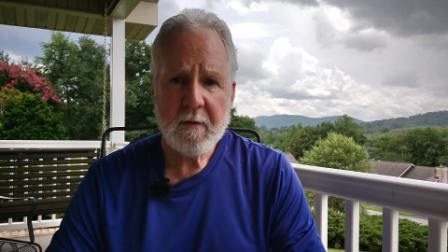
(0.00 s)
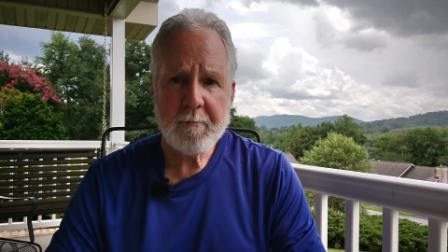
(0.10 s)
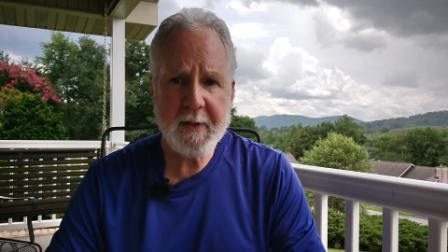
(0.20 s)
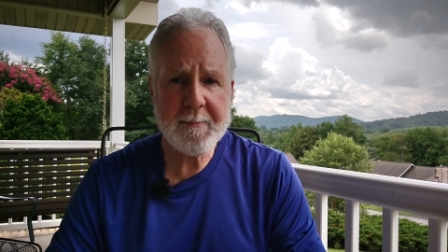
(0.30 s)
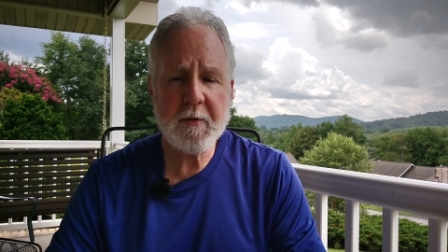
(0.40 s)

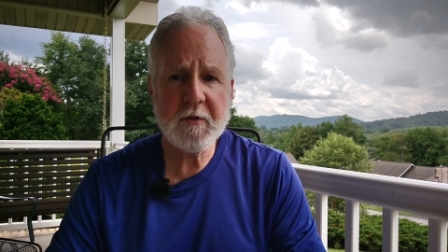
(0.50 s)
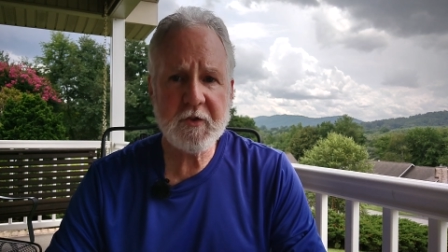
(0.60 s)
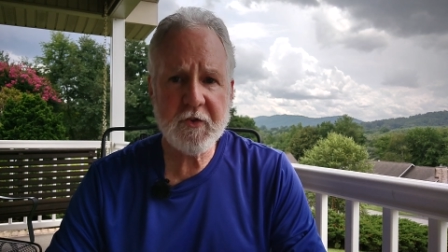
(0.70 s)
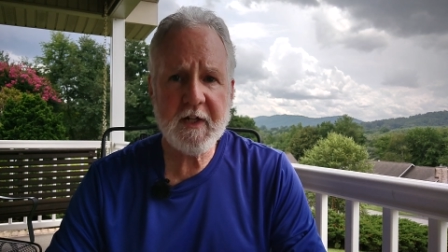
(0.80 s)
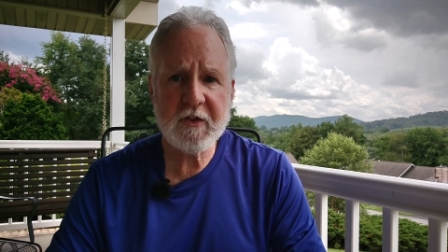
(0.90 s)
People were
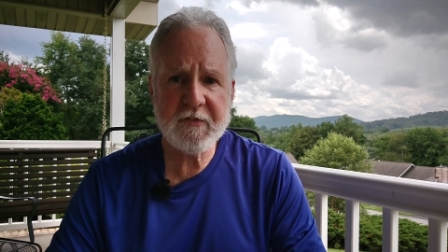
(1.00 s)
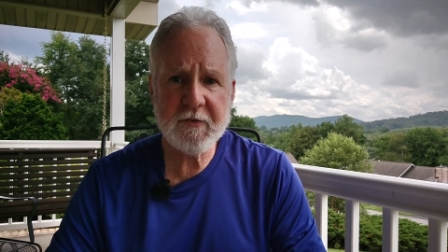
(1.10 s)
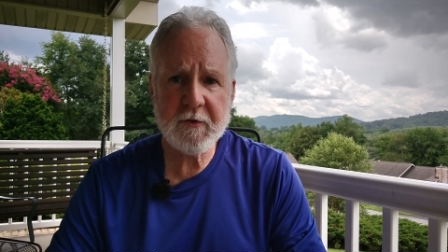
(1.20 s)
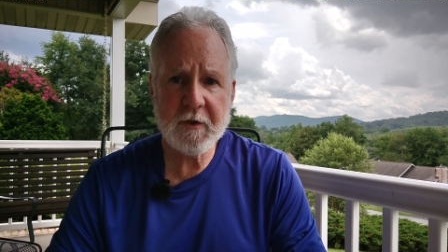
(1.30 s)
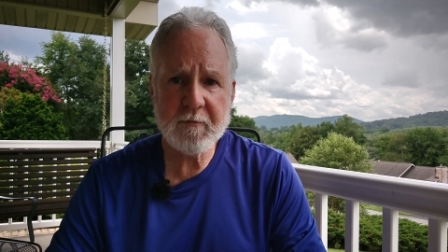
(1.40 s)

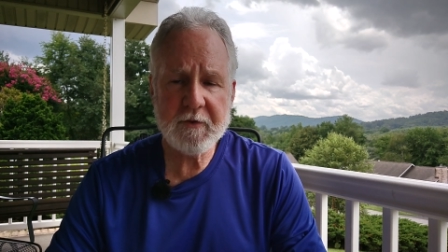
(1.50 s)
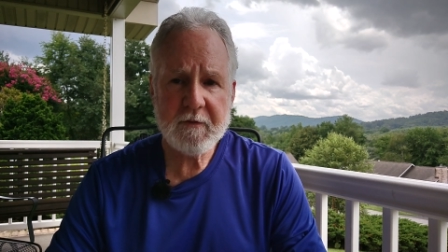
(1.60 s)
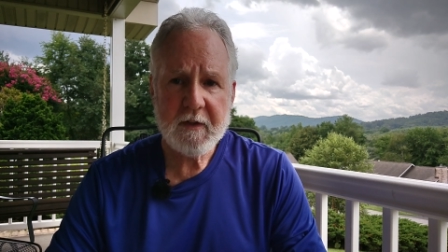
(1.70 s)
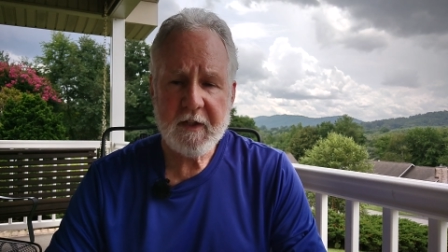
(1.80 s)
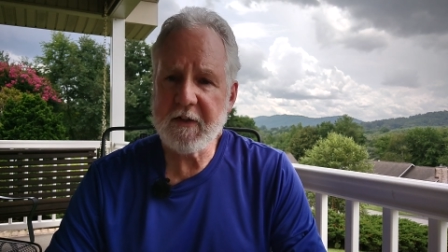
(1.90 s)
transformed.
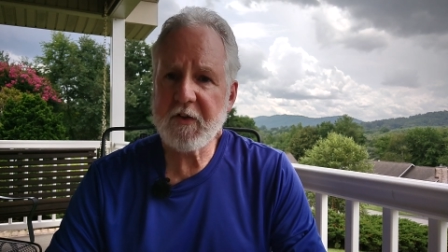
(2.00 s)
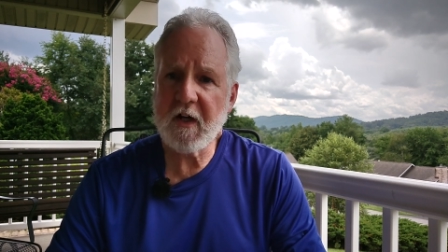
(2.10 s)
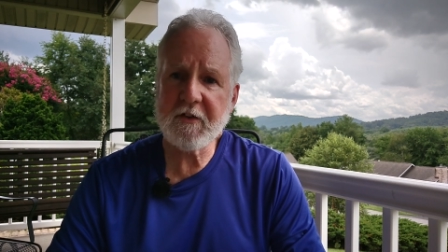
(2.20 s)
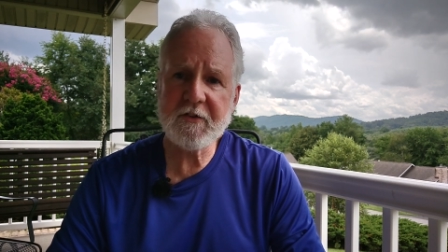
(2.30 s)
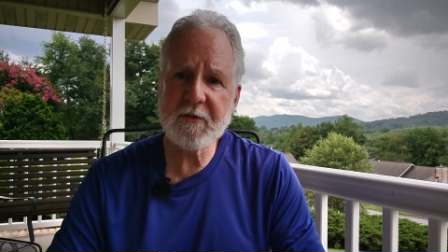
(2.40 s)
He
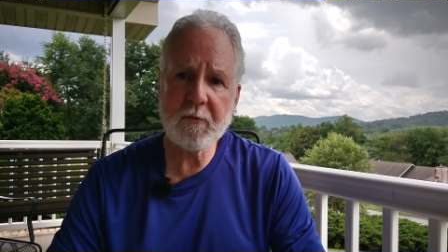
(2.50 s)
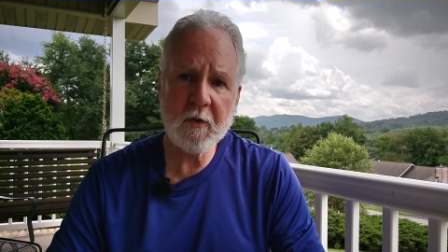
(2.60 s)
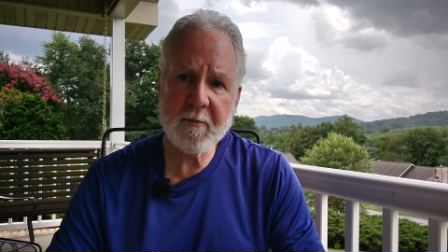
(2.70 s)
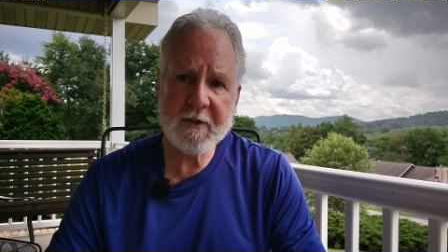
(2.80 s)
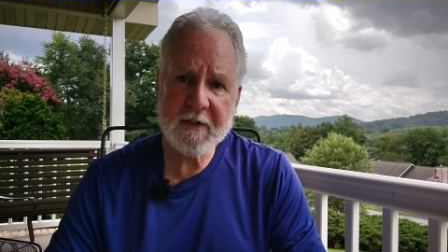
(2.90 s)
talked to the
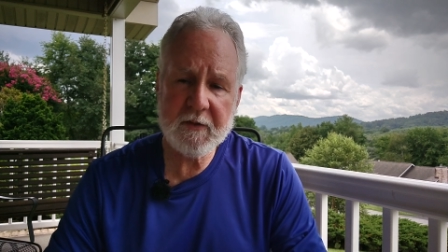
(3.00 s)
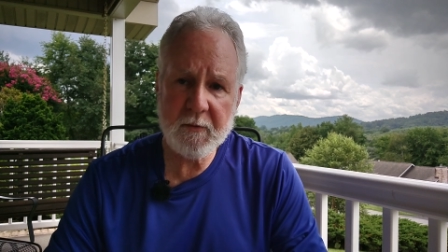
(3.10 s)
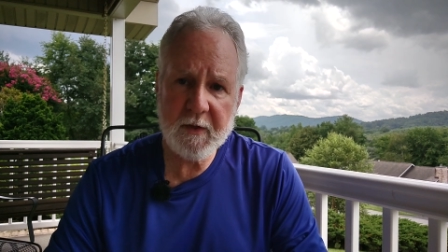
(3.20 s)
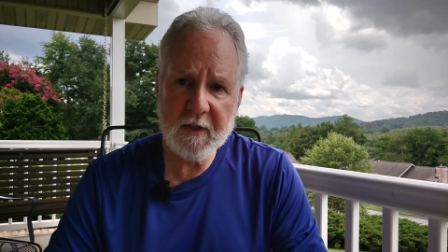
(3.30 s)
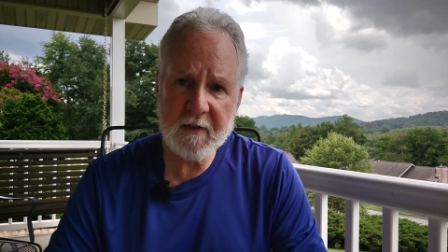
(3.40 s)
woman at the
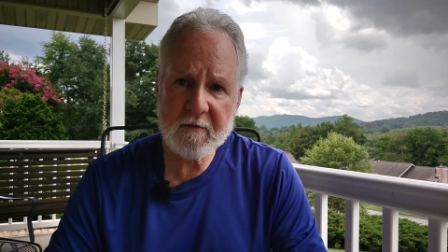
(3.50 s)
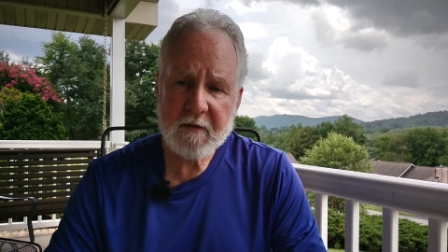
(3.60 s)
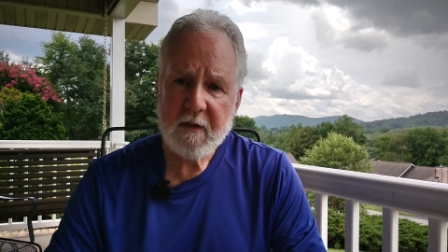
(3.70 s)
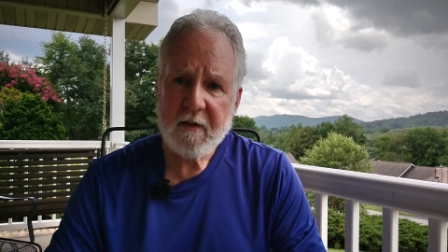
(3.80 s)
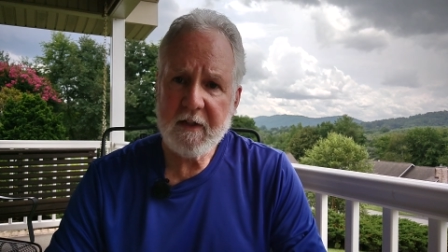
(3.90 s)
well
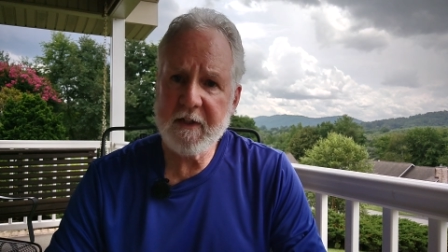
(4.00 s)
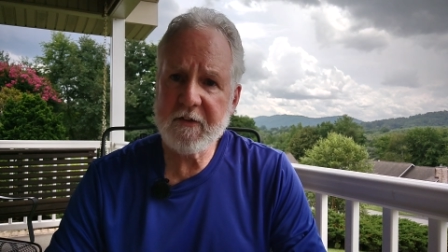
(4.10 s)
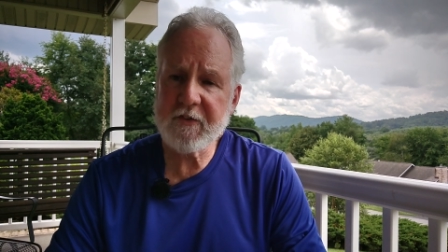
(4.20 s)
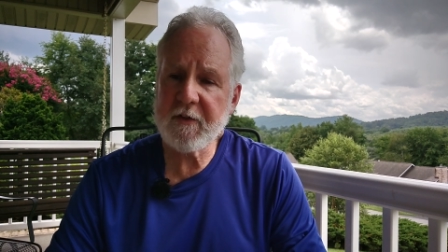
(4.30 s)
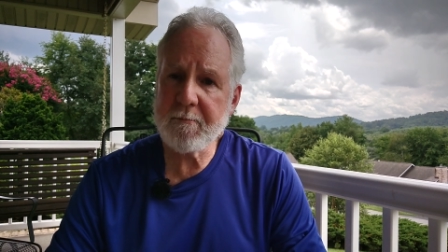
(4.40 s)
in
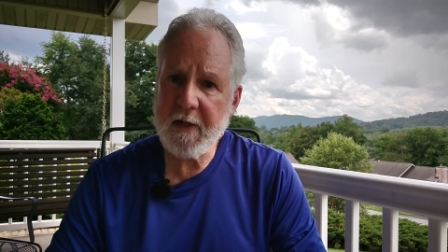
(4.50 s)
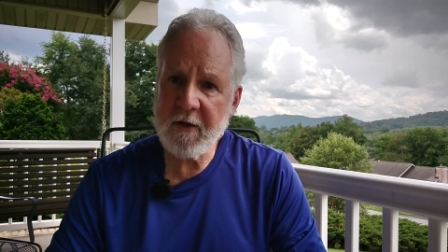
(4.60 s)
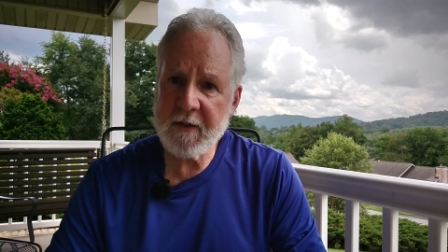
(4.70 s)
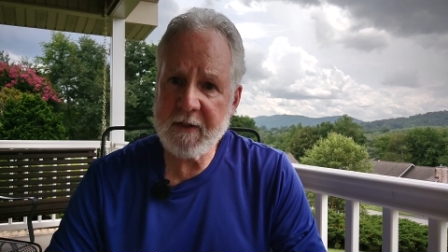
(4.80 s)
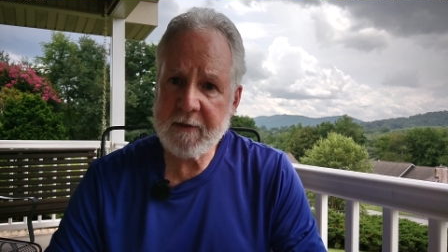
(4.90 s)

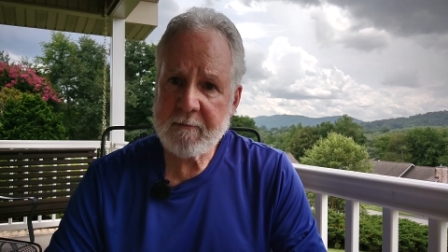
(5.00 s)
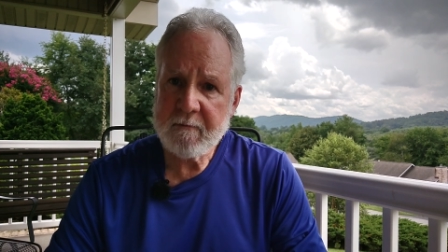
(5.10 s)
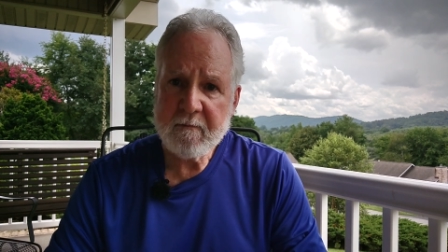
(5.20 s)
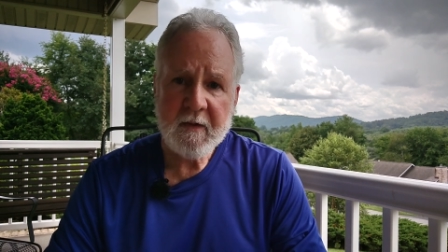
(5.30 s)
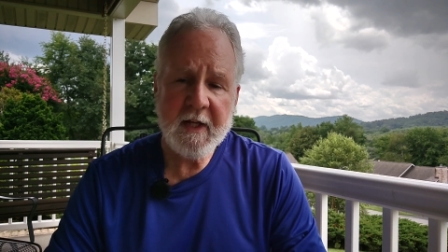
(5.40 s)
Samaria,
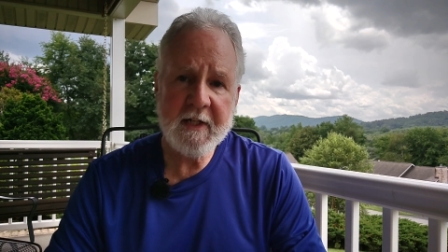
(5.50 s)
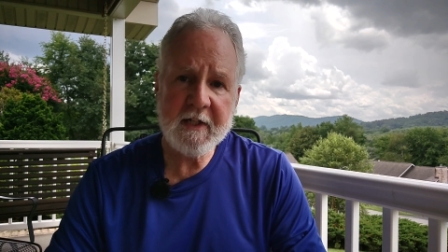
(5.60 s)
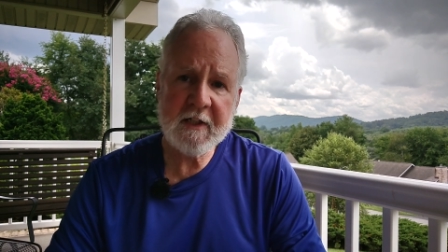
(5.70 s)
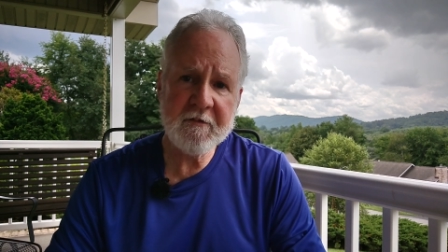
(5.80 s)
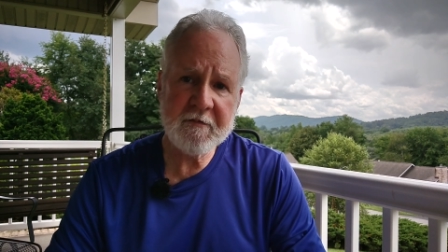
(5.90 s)
and he
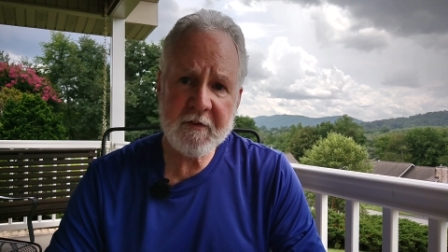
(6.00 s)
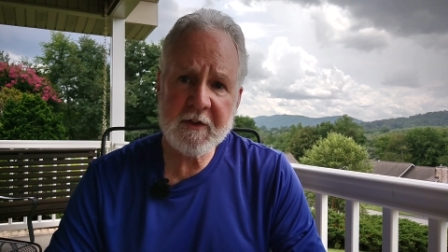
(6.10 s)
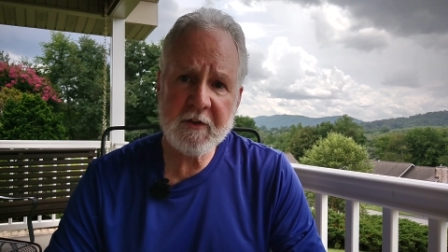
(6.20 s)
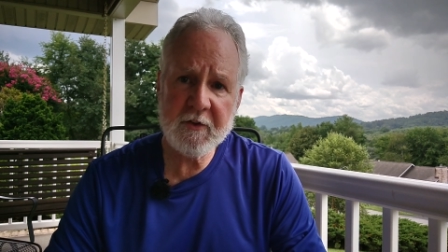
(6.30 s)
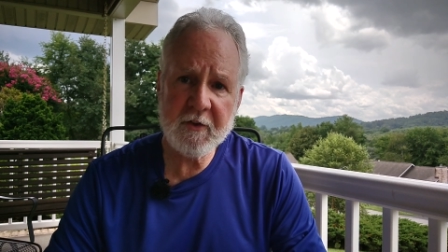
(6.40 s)

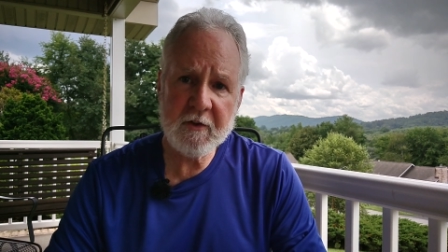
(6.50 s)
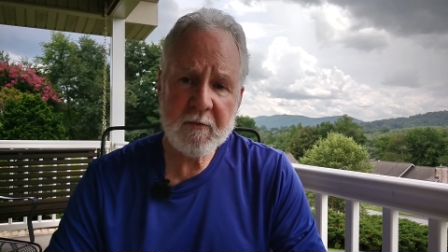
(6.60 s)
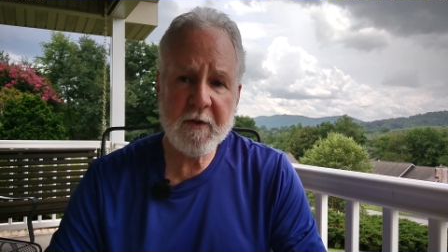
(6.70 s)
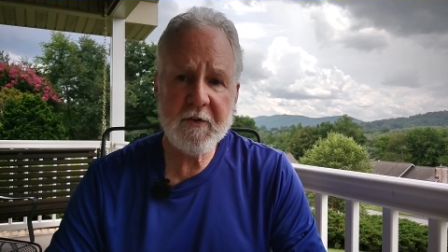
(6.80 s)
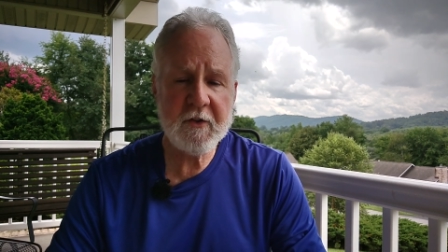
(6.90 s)
confronted her
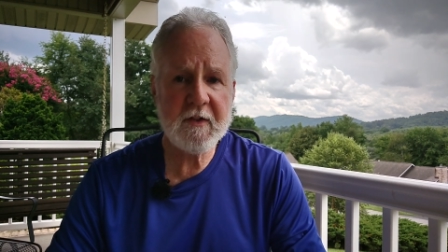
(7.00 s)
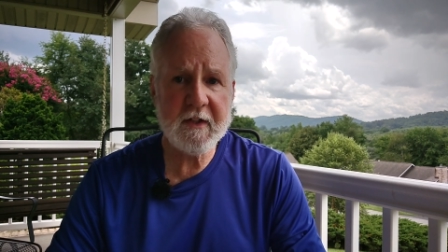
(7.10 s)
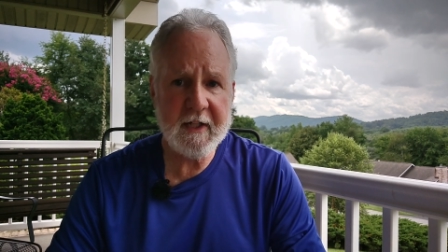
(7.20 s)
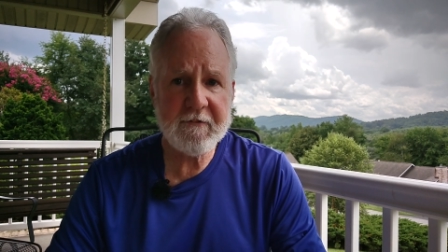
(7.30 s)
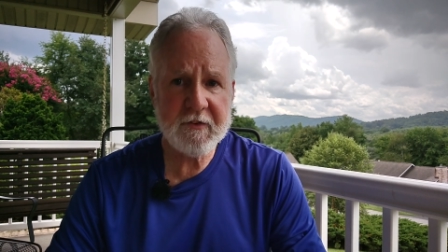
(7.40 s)
with her
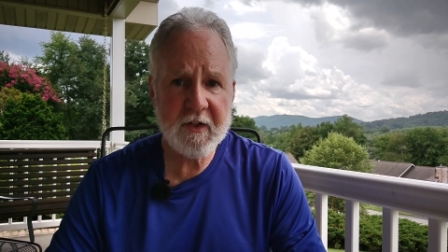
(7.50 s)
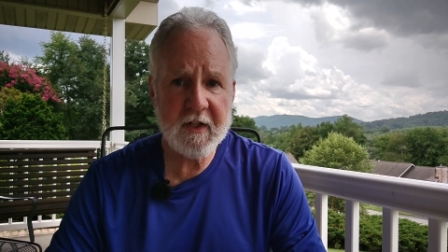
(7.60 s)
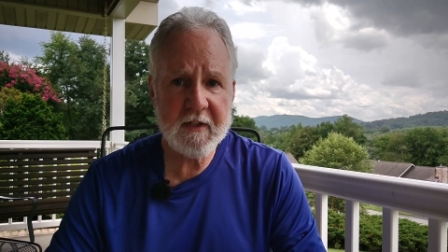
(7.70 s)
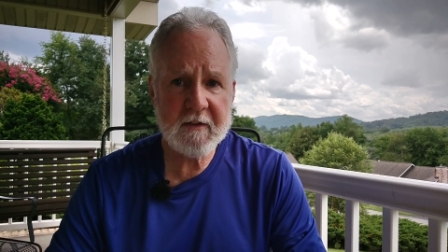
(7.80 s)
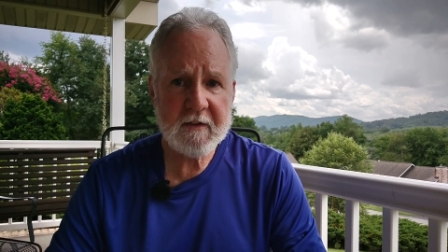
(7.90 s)

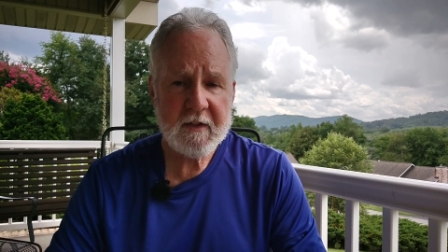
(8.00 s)
lifestyle,